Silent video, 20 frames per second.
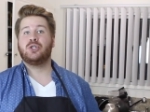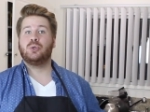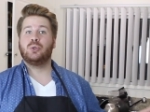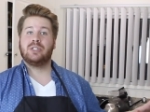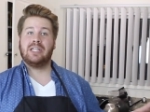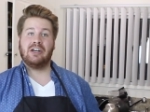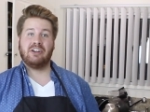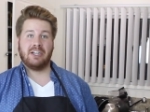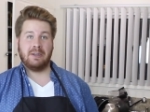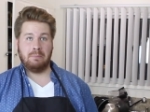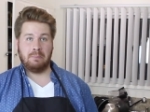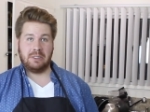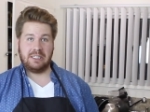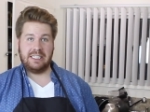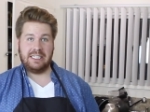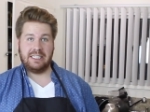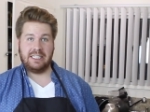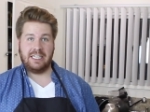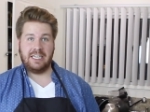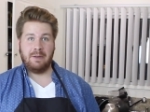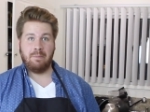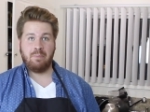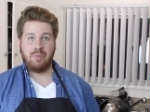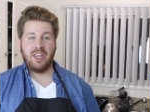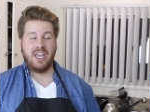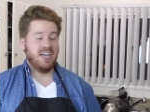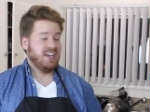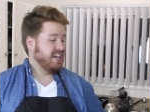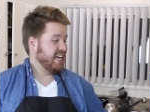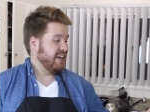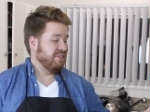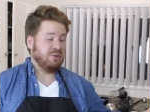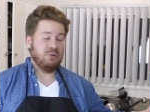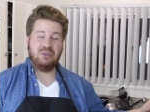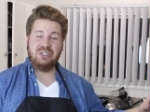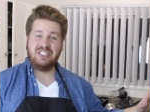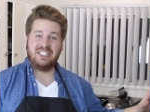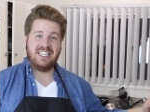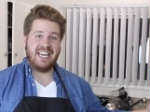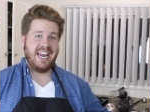cool down completely. If you
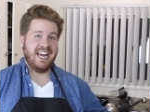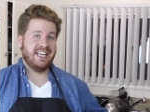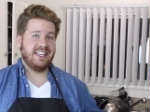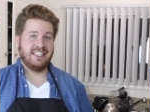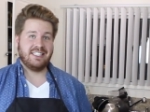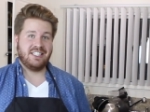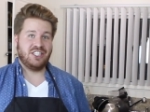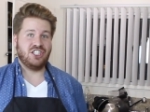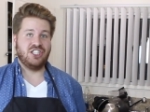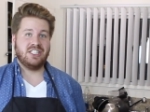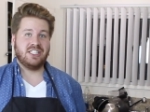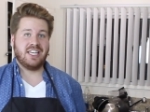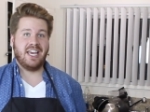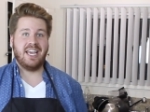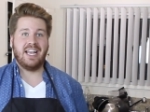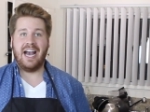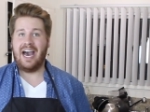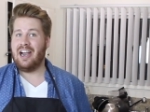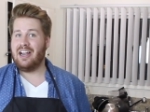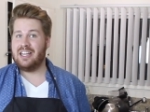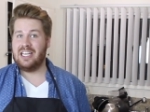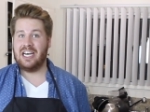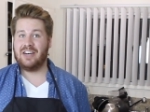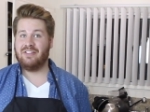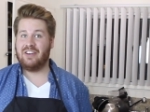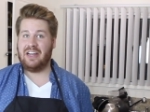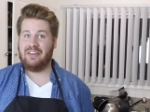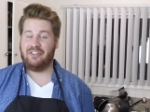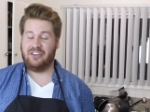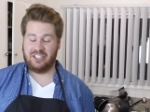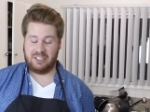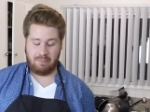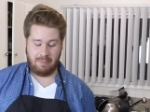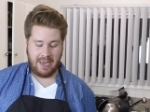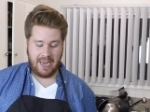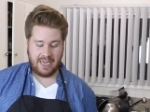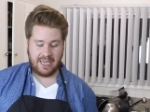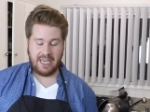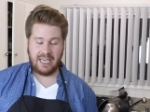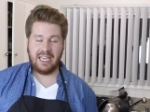just take this cheesecake out of the oven after it's
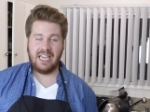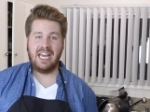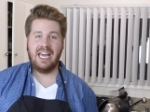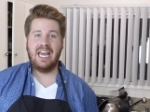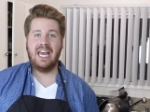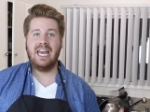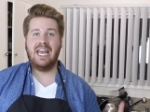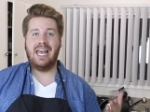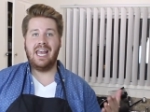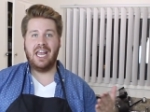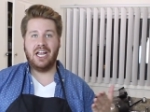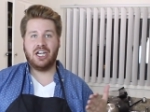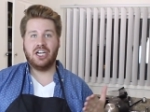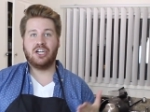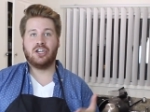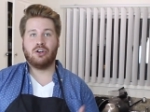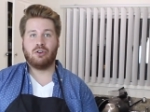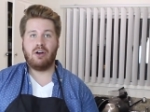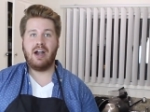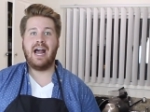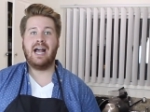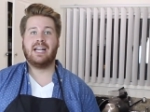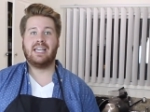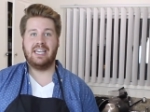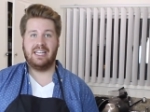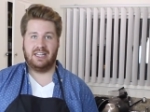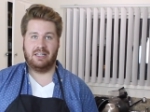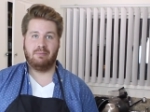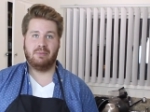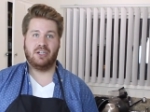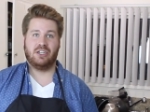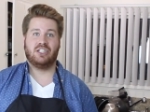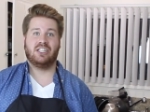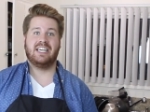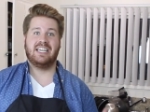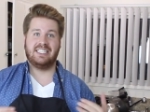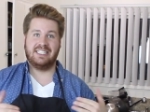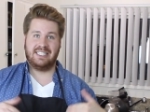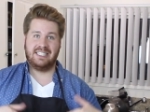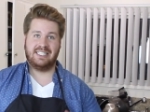baking, it could crack in the middle
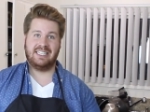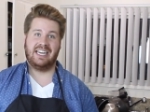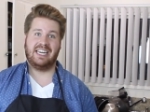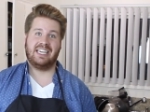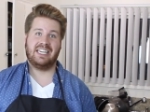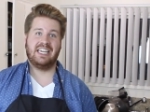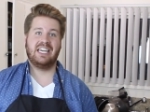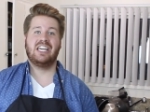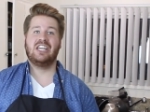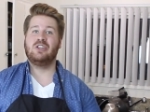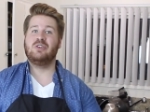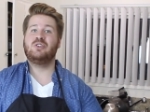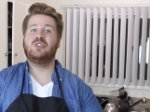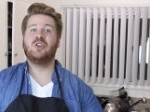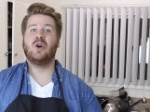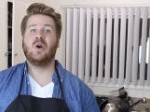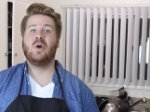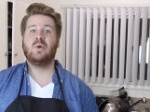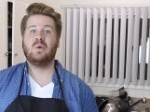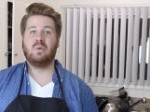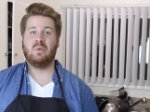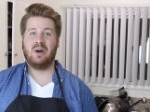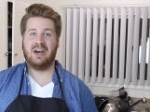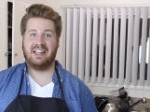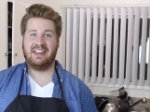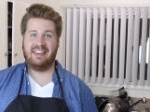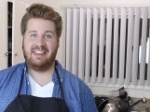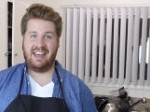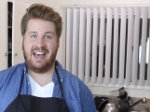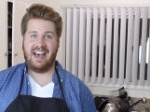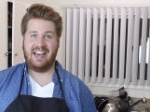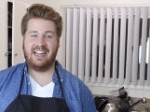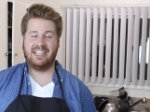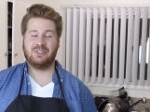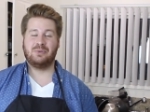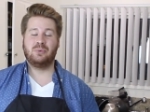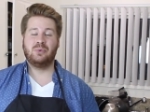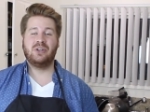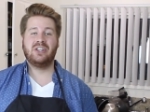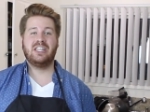and sink. You don't want that.
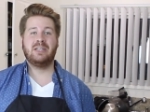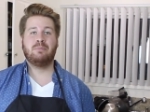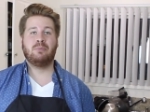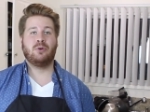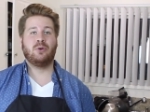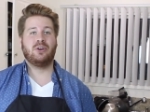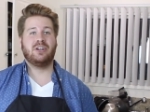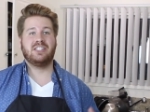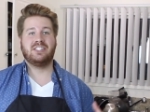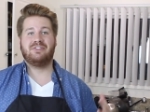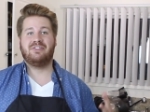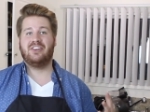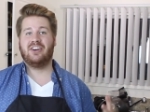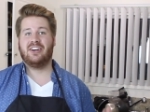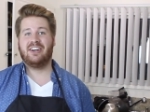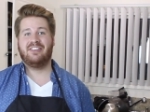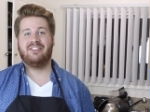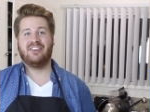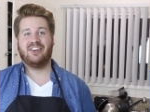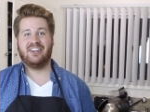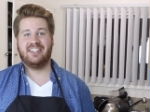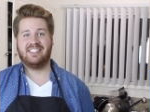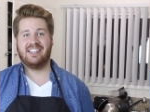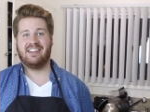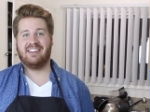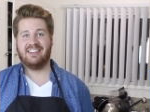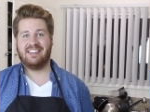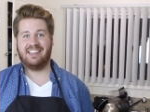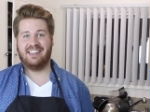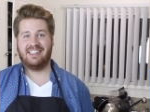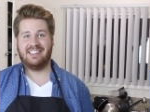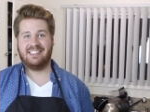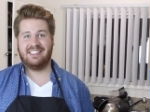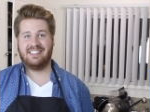It's really important. It's very, very delicate.